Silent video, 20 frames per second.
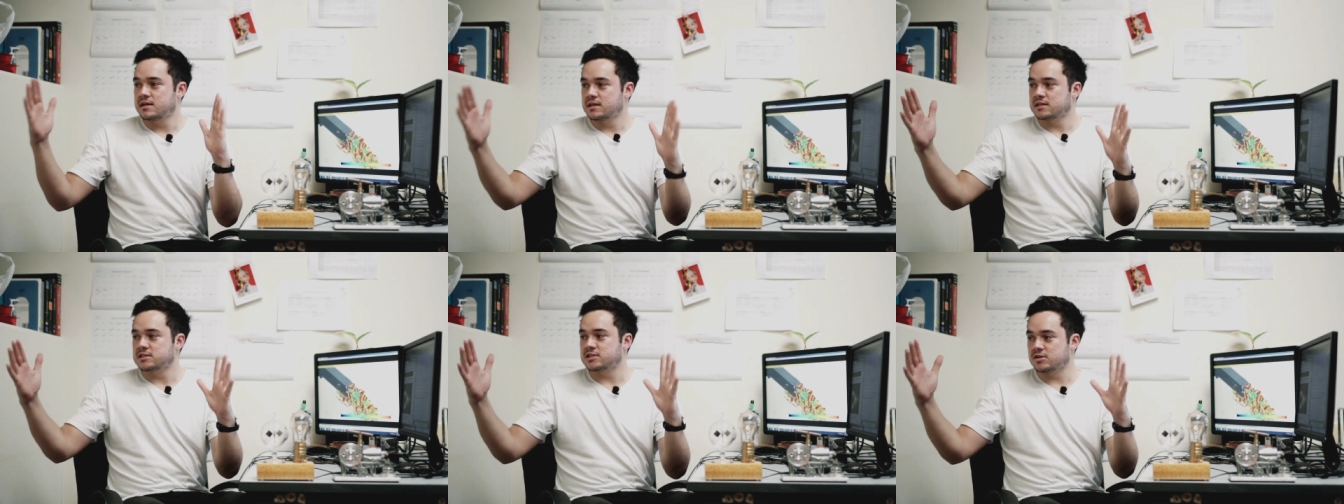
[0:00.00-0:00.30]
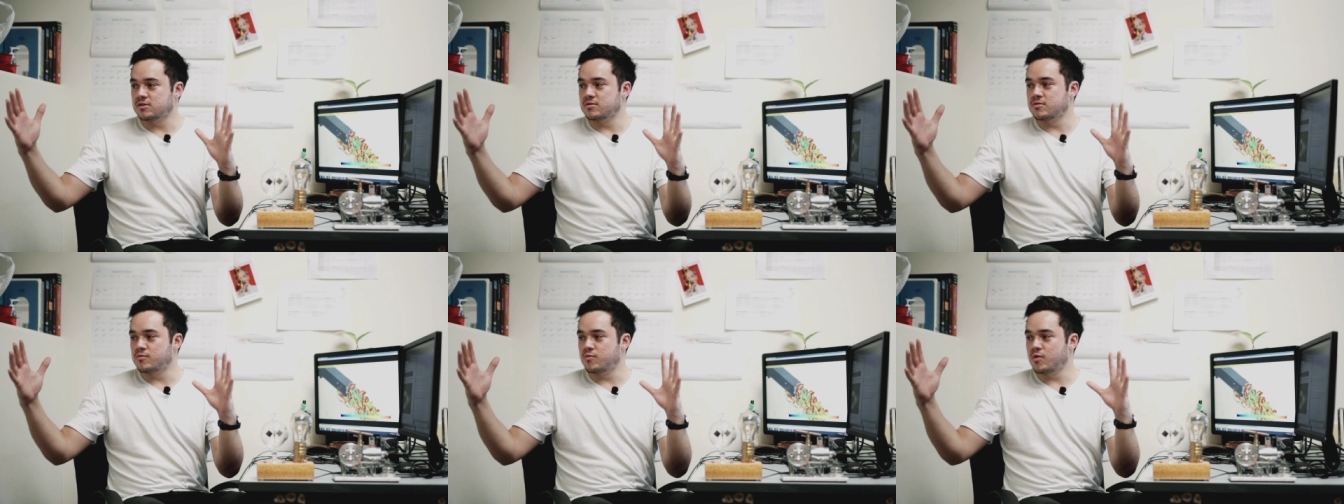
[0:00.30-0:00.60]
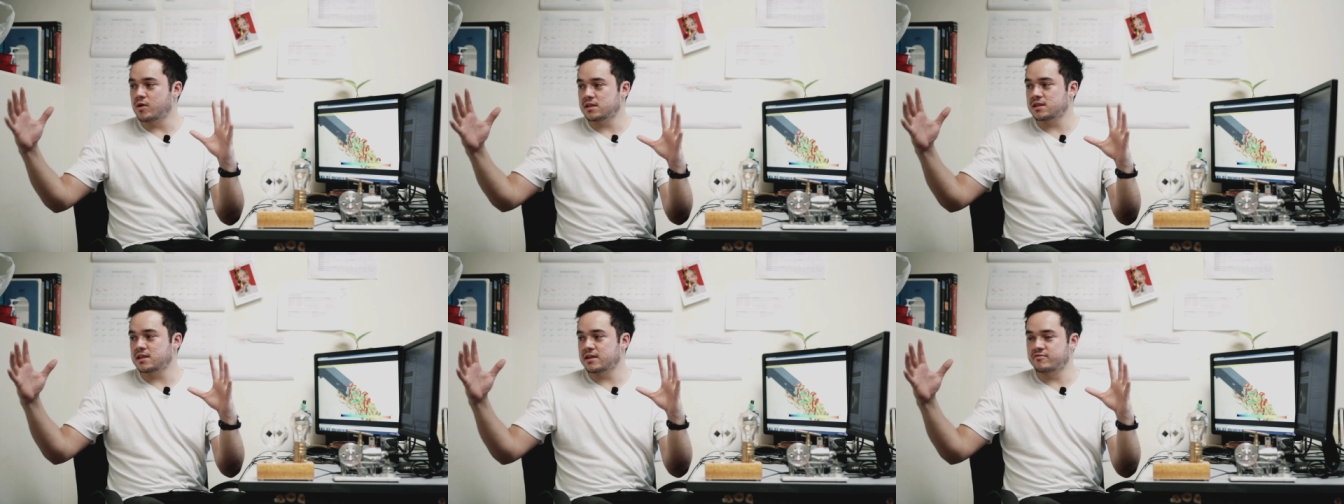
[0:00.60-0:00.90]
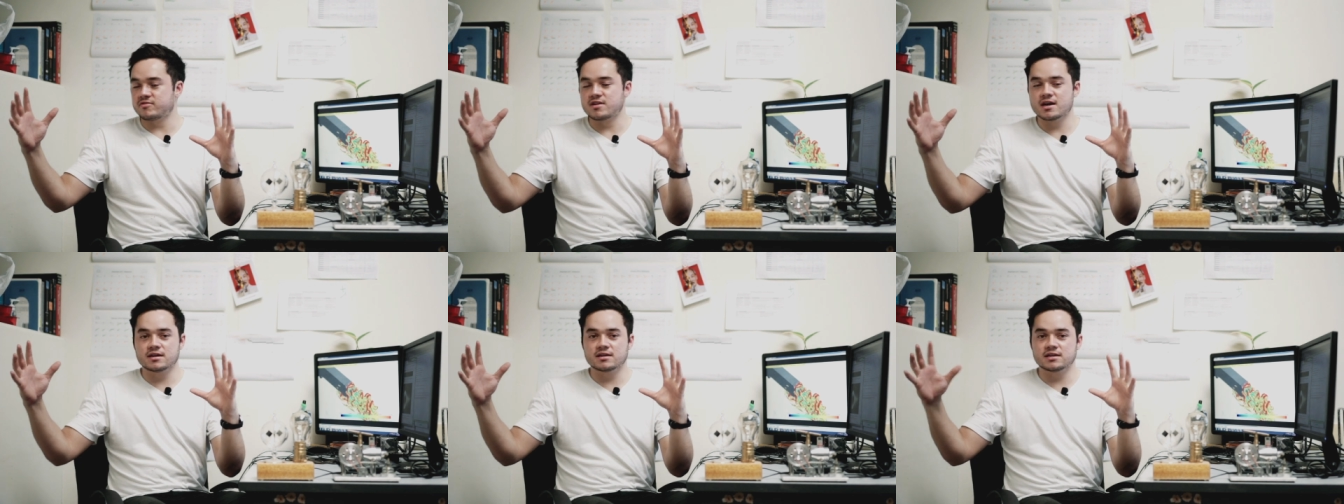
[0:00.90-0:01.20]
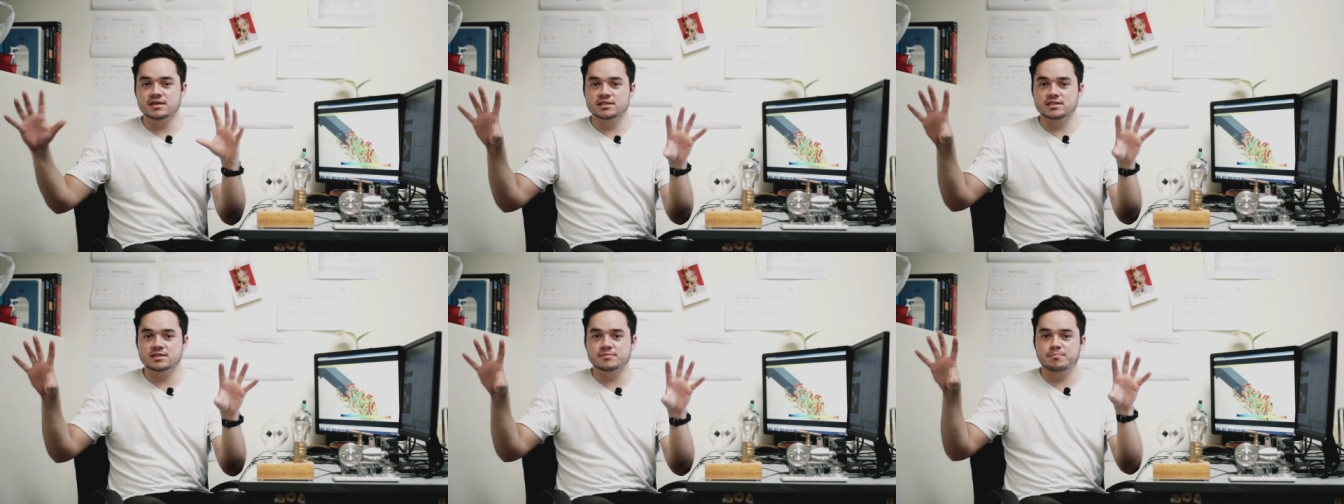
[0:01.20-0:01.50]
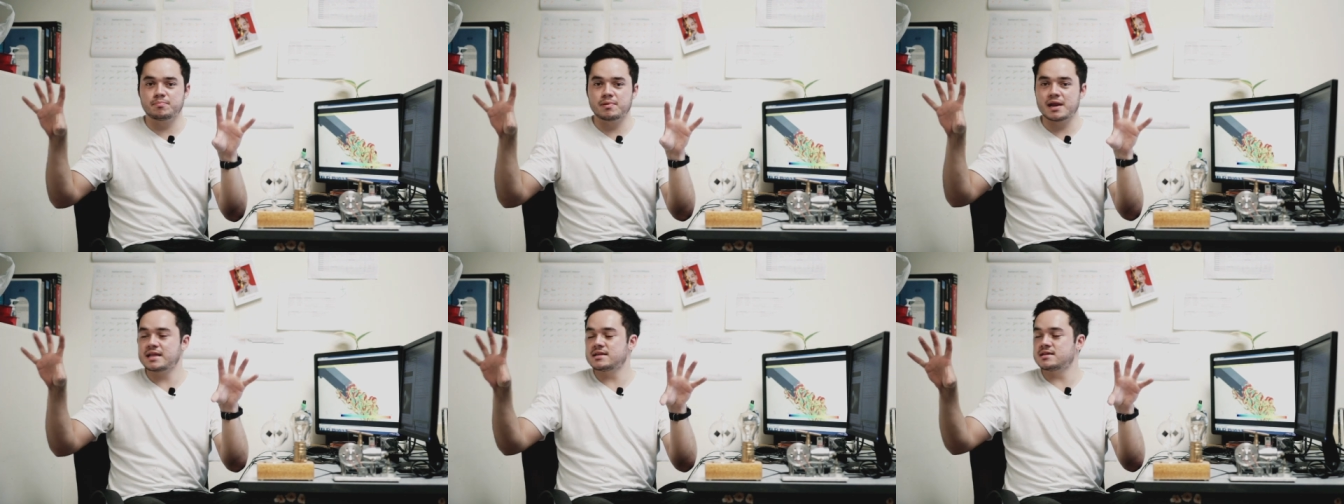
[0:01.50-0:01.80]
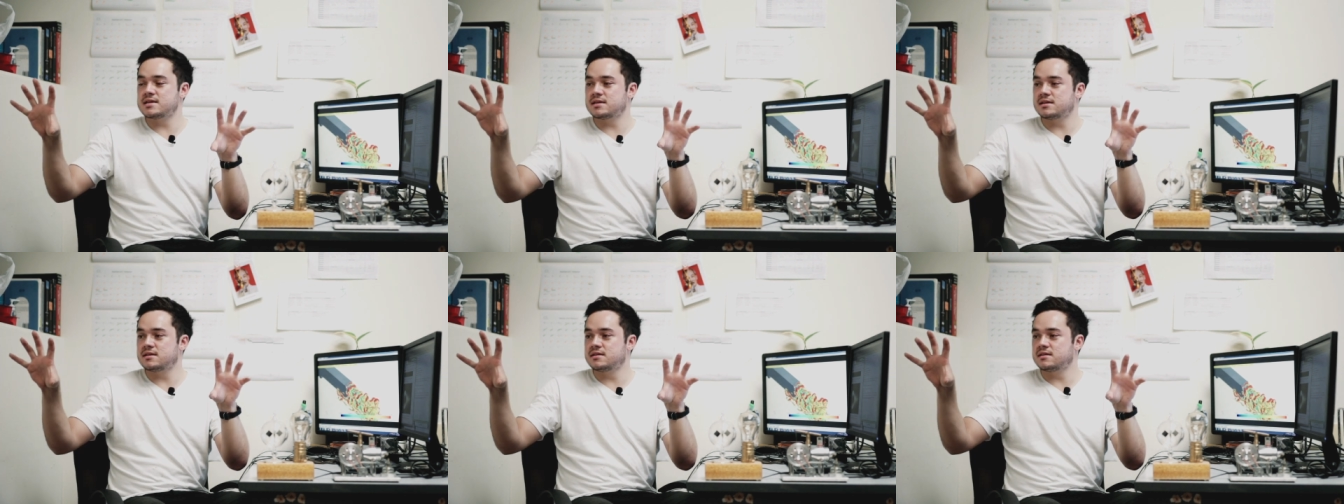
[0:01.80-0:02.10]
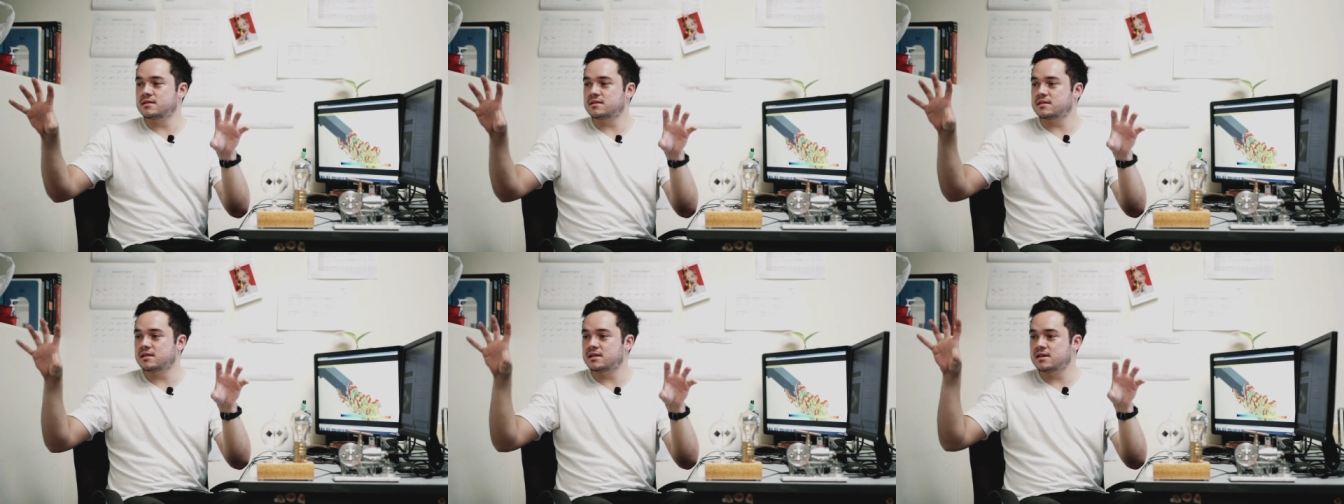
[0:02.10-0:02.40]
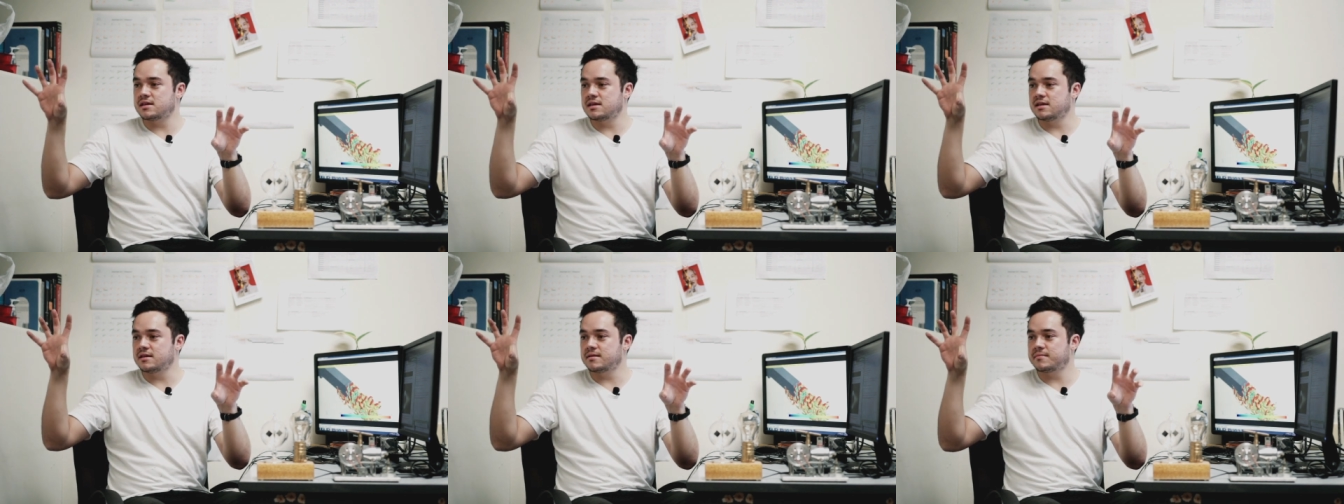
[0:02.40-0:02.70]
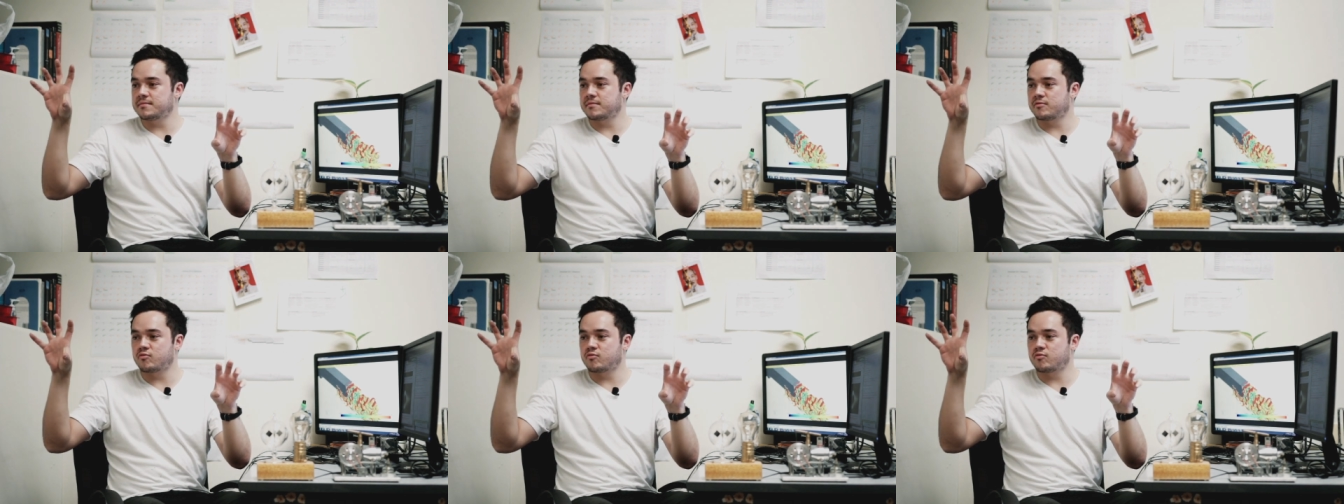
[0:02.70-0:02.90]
so what they've done is blended the